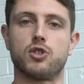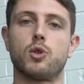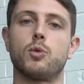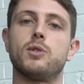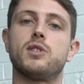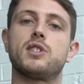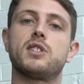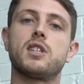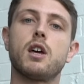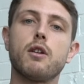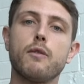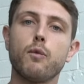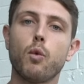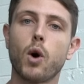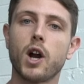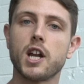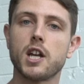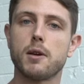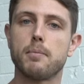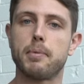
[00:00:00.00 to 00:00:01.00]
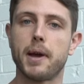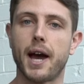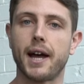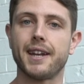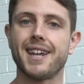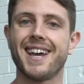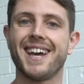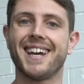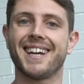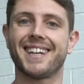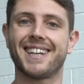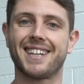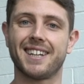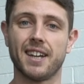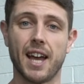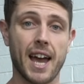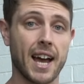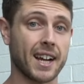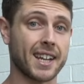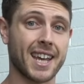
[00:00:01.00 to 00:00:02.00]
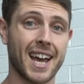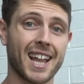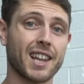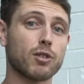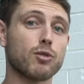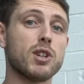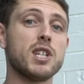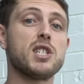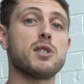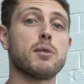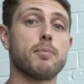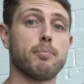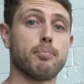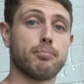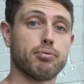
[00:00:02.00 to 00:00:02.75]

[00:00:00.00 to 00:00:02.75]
So instead of worrying about our calories,